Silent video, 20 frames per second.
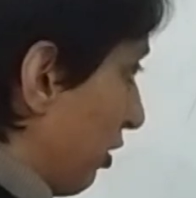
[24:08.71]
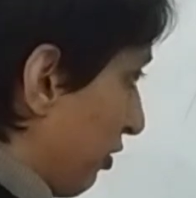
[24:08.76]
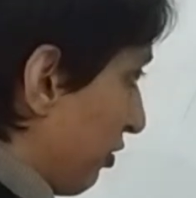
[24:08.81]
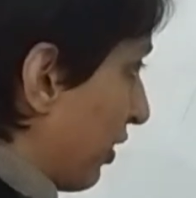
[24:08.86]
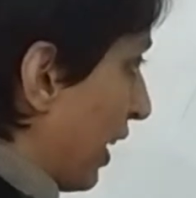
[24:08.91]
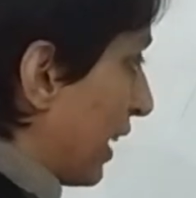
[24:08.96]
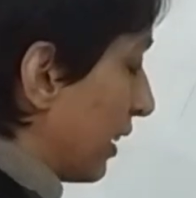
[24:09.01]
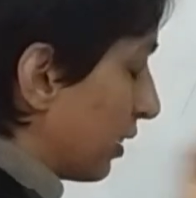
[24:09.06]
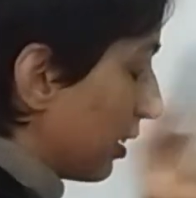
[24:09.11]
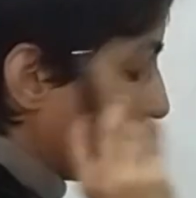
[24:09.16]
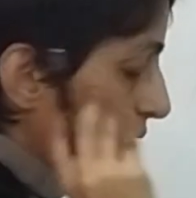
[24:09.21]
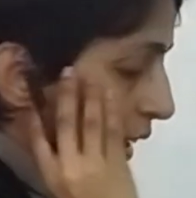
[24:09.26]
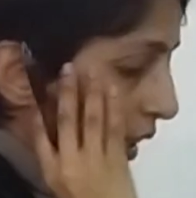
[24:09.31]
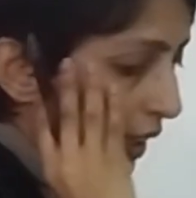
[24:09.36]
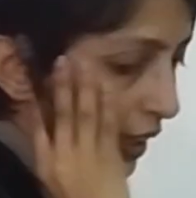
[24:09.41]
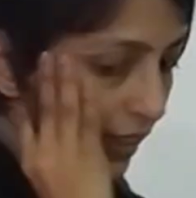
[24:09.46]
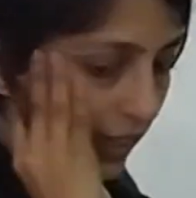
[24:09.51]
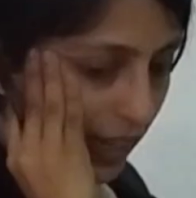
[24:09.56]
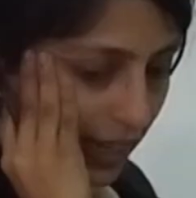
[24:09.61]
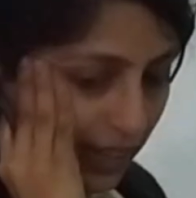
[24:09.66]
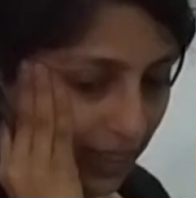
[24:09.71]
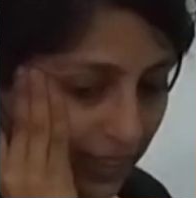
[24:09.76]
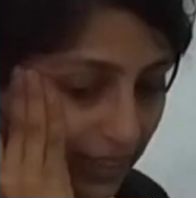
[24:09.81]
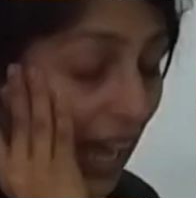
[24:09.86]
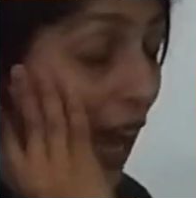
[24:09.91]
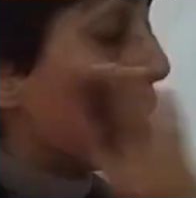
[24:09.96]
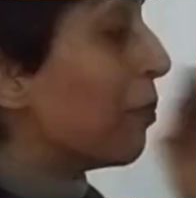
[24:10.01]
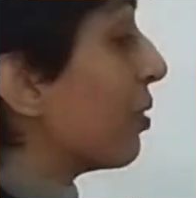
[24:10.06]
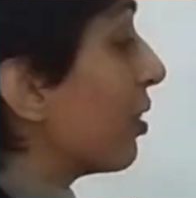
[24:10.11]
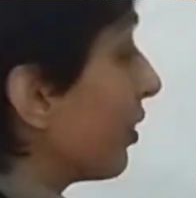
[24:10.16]
of rent. And
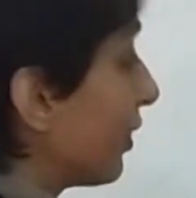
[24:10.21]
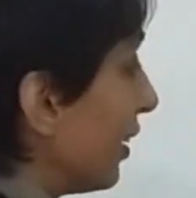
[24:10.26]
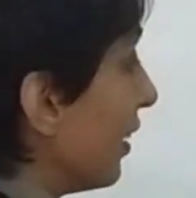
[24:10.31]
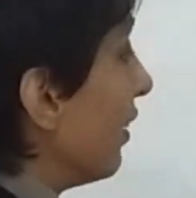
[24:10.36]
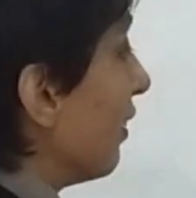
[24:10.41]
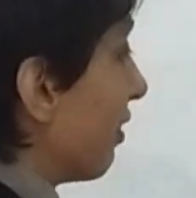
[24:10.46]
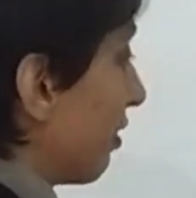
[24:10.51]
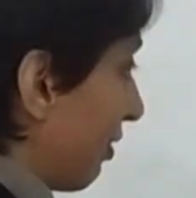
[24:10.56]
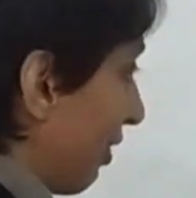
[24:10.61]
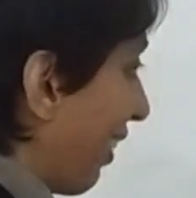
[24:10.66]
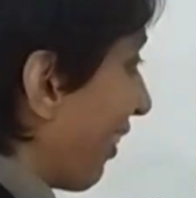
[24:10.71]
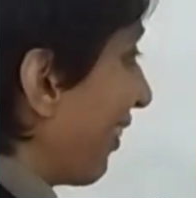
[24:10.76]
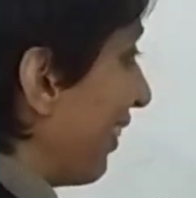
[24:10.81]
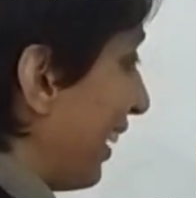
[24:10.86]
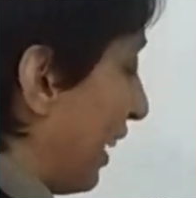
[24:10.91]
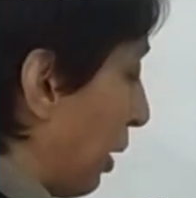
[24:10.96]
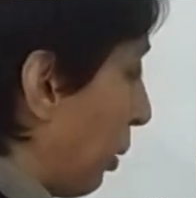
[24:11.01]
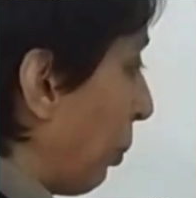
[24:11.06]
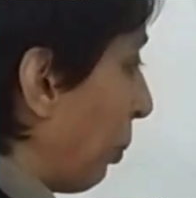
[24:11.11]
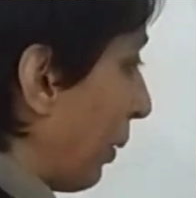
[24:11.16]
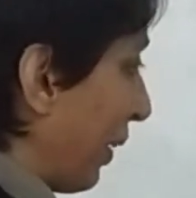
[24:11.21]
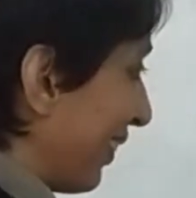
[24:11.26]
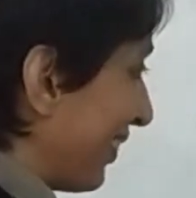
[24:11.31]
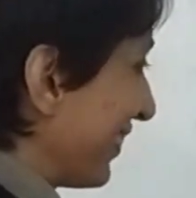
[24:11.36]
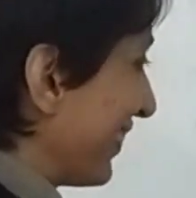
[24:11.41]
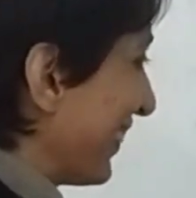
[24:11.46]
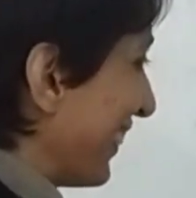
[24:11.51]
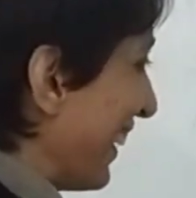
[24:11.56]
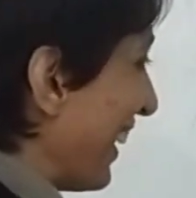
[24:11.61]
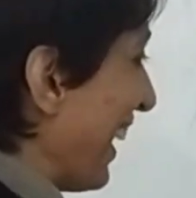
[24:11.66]
I'm still struggling with
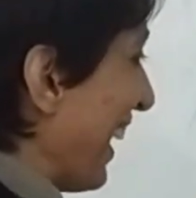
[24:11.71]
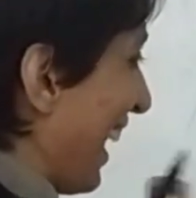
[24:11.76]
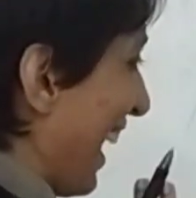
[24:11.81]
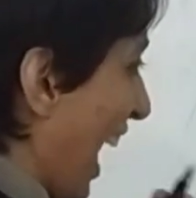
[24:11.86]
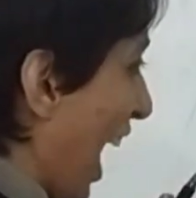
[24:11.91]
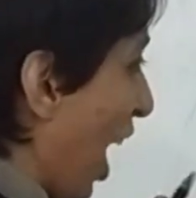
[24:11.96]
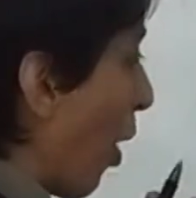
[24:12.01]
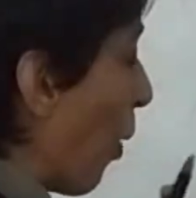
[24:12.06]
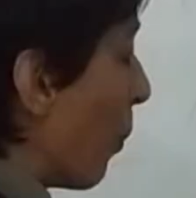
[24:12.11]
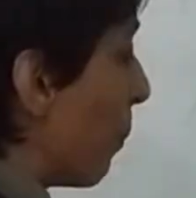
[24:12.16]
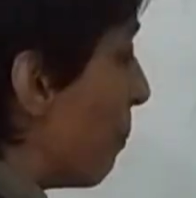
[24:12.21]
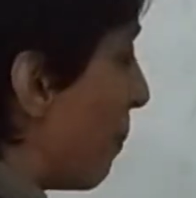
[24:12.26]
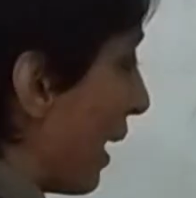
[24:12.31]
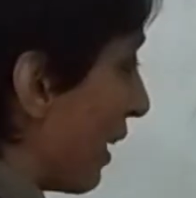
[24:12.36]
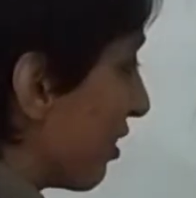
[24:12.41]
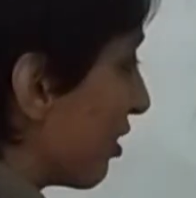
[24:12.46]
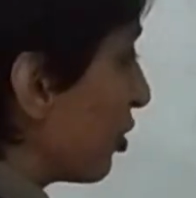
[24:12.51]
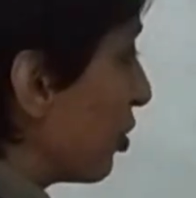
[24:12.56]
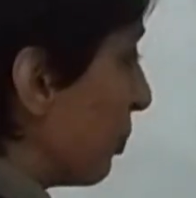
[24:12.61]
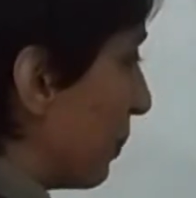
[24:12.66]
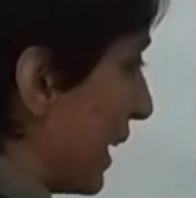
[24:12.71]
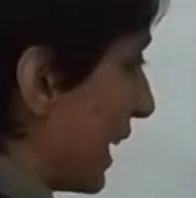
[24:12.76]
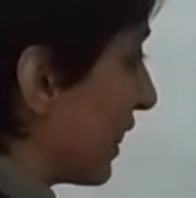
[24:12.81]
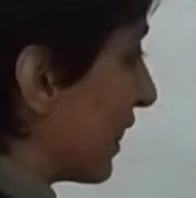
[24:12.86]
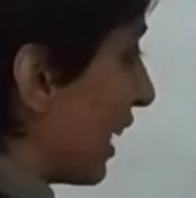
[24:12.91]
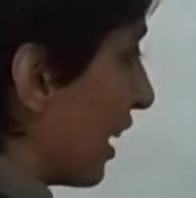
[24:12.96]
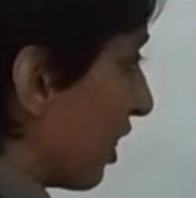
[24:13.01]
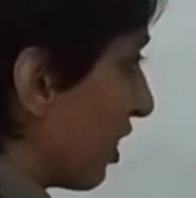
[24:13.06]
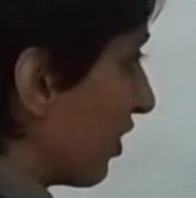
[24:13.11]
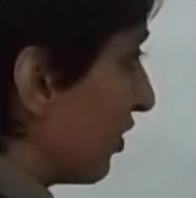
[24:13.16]
how best to make
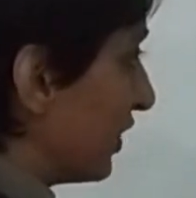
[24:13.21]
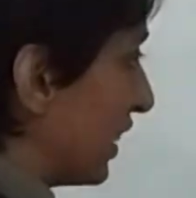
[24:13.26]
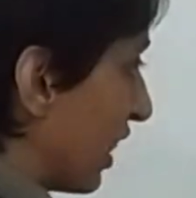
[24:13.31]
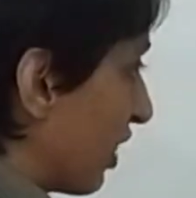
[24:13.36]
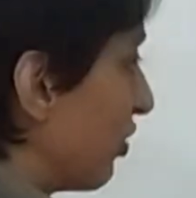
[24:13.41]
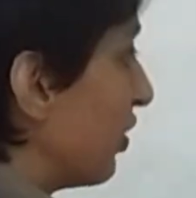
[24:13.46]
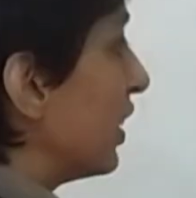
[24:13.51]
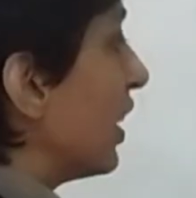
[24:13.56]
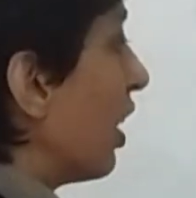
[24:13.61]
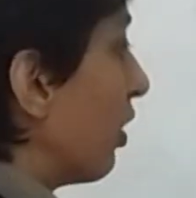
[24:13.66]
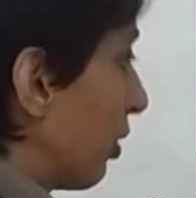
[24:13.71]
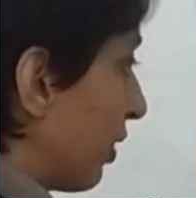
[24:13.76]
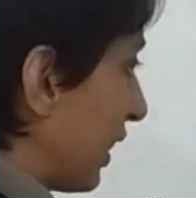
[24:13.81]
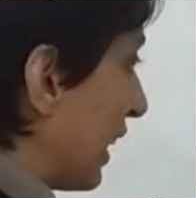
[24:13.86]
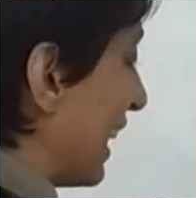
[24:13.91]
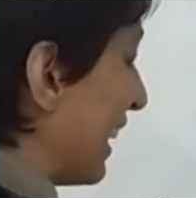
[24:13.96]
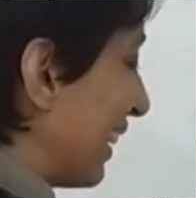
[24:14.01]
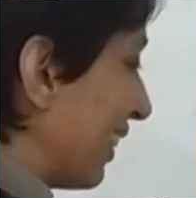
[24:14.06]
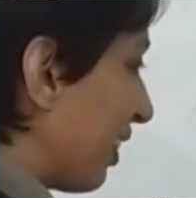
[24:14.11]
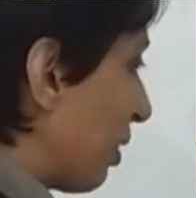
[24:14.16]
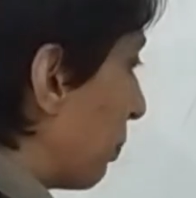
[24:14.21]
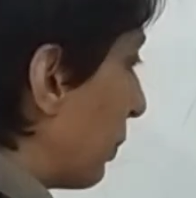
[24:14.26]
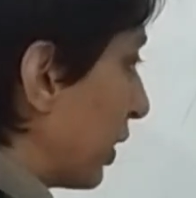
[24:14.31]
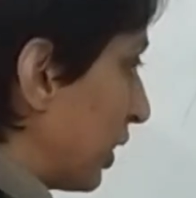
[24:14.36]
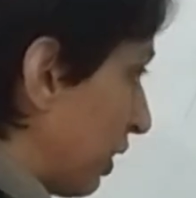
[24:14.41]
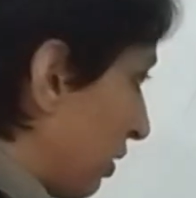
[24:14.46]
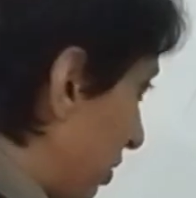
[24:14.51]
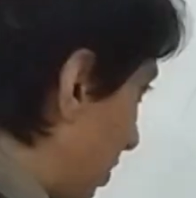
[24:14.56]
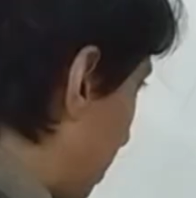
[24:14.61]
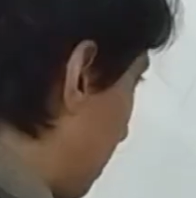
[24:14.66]
sense of this without saying it's
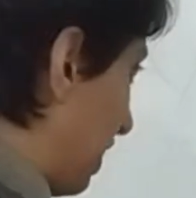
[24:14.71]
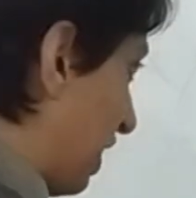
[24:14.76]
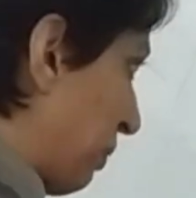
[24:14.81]
particular or